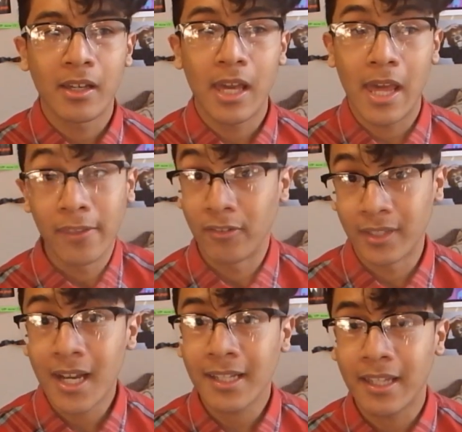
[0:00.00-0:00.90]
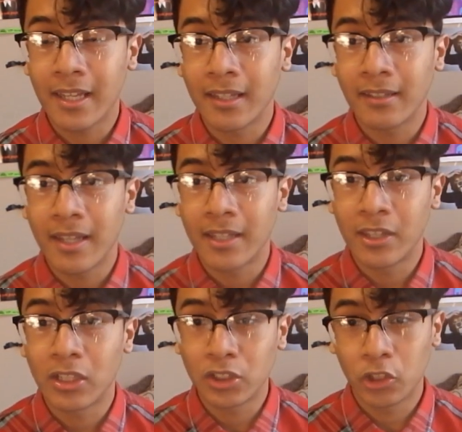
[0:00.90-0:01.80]
and they're not gay, and
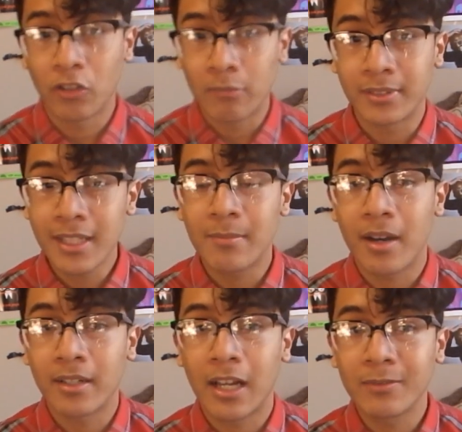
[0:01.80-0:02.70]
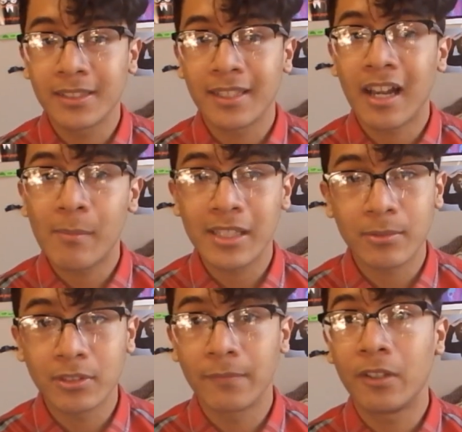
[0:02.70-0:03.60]
they're so upset about it, I was like, how am I
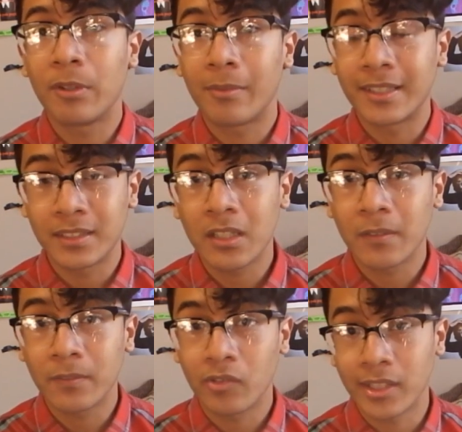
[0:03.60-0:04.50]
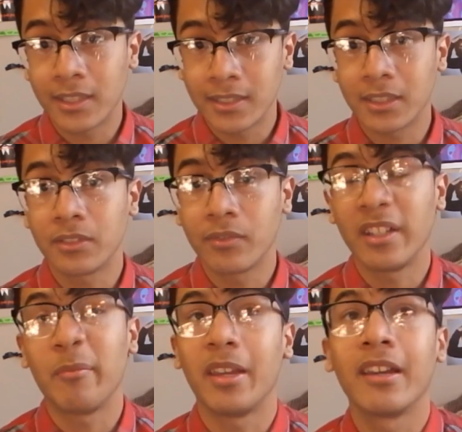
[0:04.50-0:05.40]
supposed to feel about myself knowing that this is
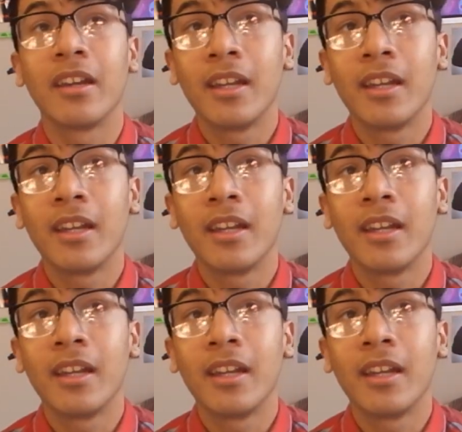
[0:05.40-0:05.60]
really me?